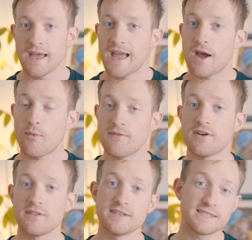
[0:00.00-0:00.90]

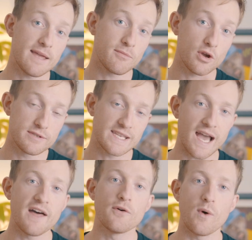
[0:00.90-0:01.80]
However, the same goes the
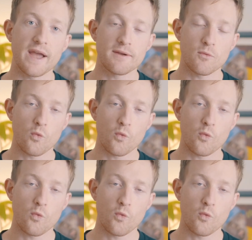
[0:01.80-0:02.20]
other way,